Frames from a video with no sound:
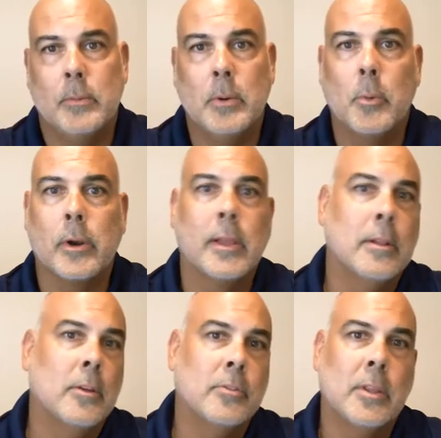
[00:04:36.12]
know we're working
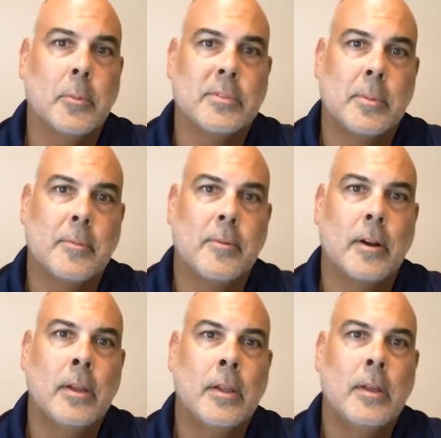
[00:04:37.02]
closely with some of our
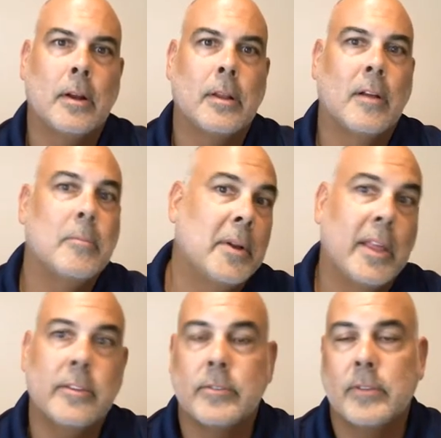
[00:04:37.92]
our government
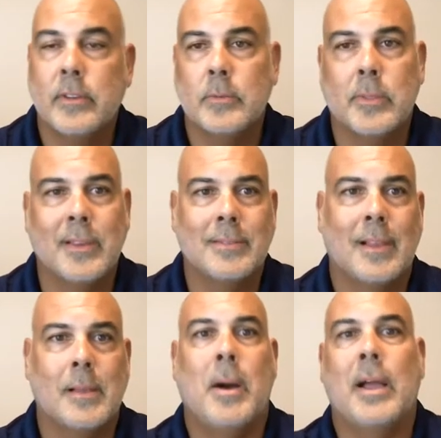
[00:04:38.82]
agencies with things
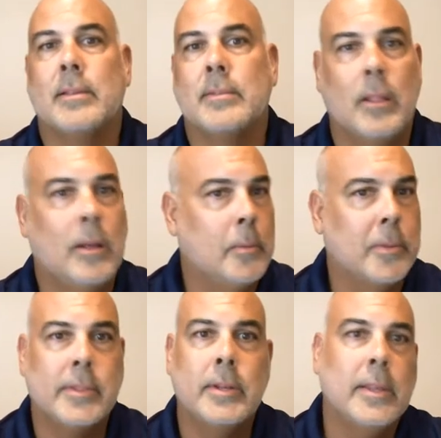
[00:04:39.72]
like Miya's law with
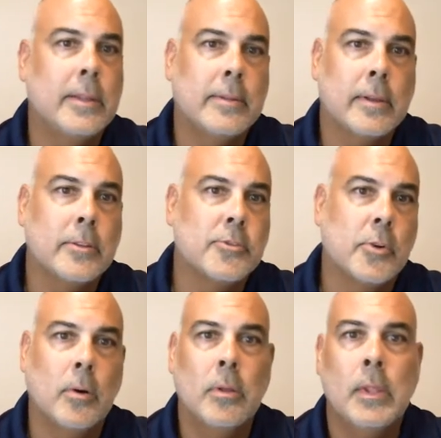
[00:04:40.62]
the need to
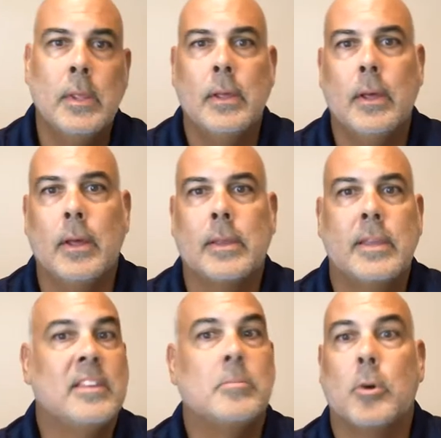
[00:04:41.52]
control uh,
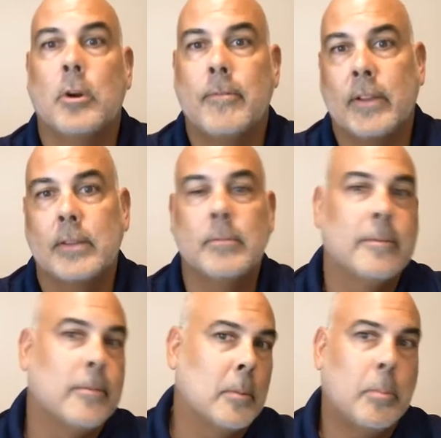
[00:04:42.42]
keys more effectively
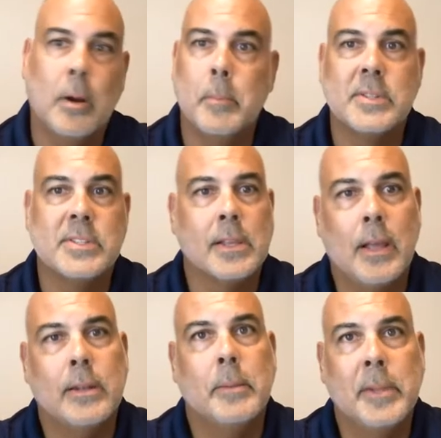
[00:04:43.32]
for apartments and
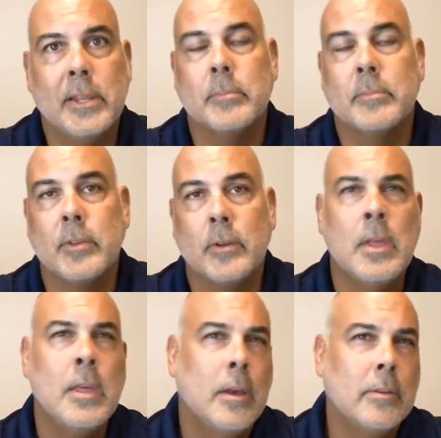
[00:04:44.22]
condominiums so
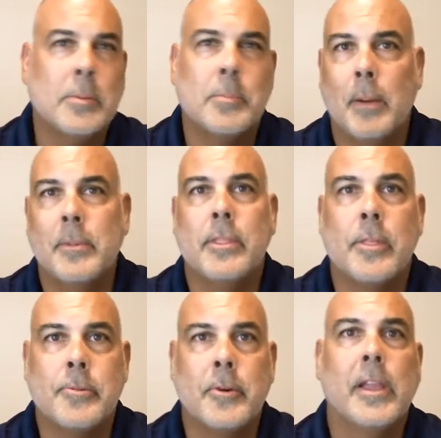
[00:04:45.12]
those are probably the
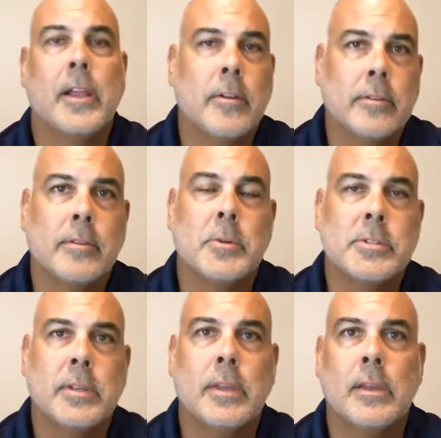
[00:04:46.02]
three areas that we're
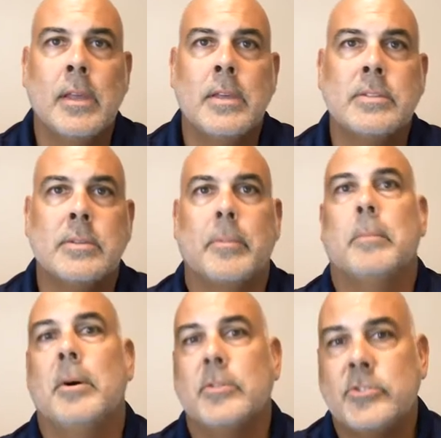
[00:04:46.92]
seeing some of the
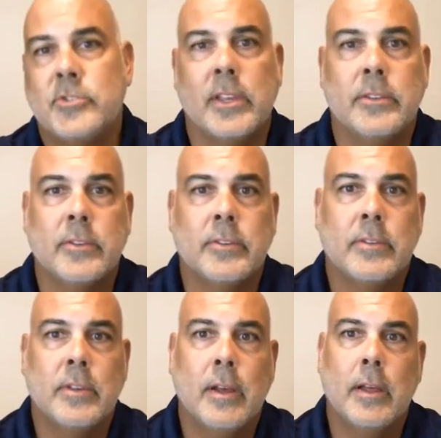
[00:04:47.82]
most changes
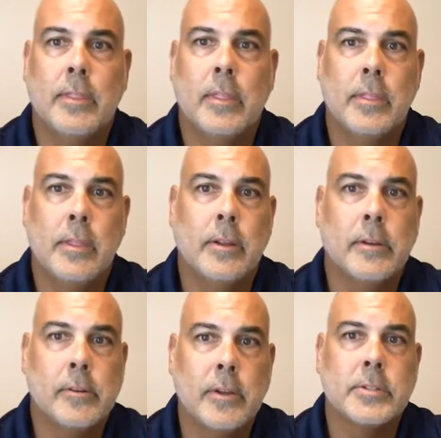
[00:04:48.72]
uh, that, that, our
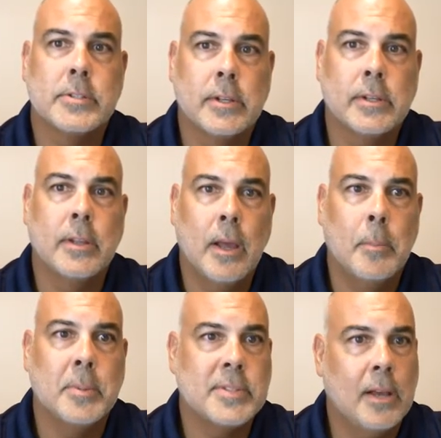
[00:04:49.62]
integrators could, could help
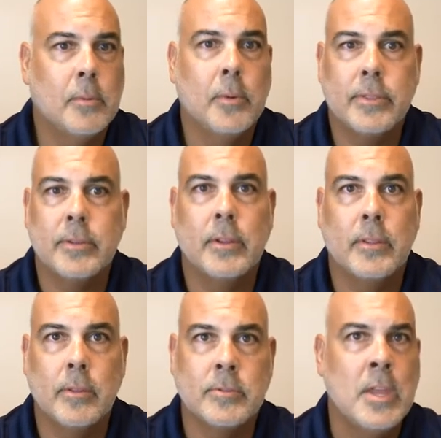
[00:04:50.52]
us out with you know
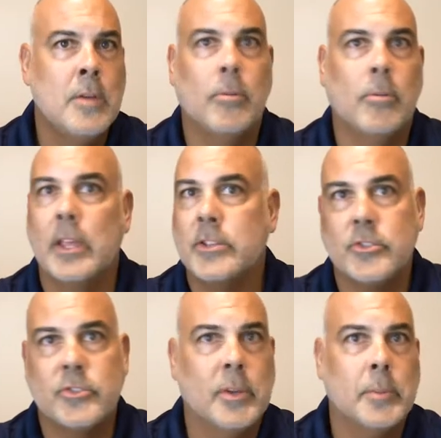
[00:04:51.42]
those
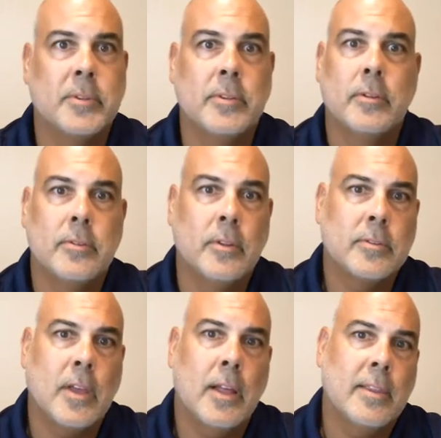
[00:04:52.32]
relationships and those those
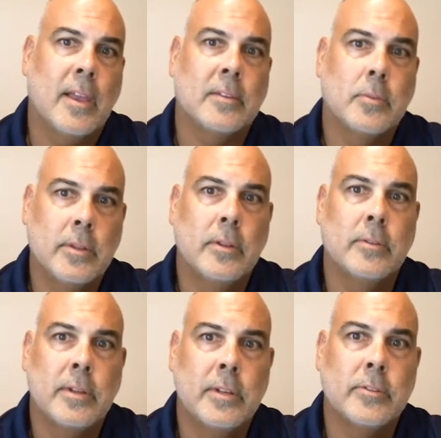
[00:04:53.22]
contacts within those
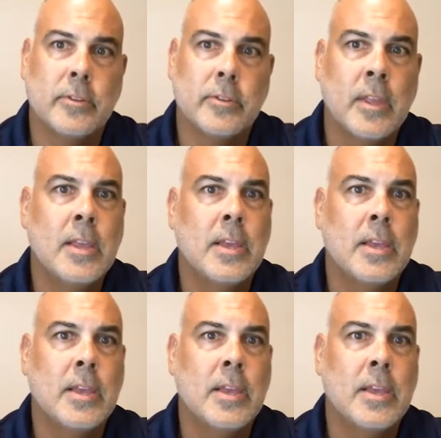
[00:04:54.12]
industries